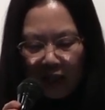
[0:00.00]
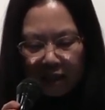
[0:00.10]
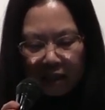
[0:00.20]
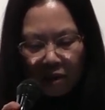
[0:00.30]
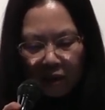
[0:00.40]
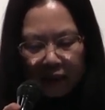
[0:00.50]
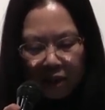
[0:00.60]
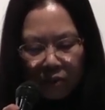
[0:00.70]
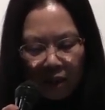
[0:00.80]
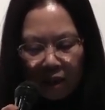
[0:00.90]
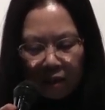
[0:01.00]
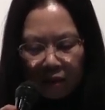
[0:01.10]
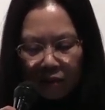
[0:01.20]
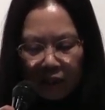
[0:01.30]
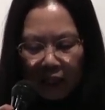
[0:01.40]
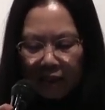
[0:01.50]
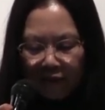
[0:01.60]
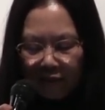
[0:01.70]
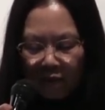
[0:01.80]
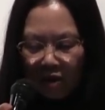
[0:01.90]
as a continual
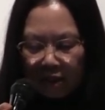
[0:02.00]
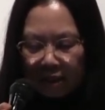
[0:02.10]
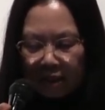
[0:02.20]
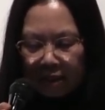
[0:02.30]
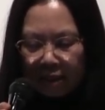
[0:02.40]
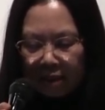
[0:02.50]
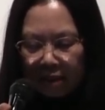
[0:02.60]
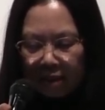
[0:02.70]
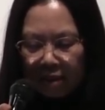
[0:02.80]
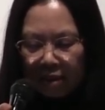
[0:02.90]
creative process.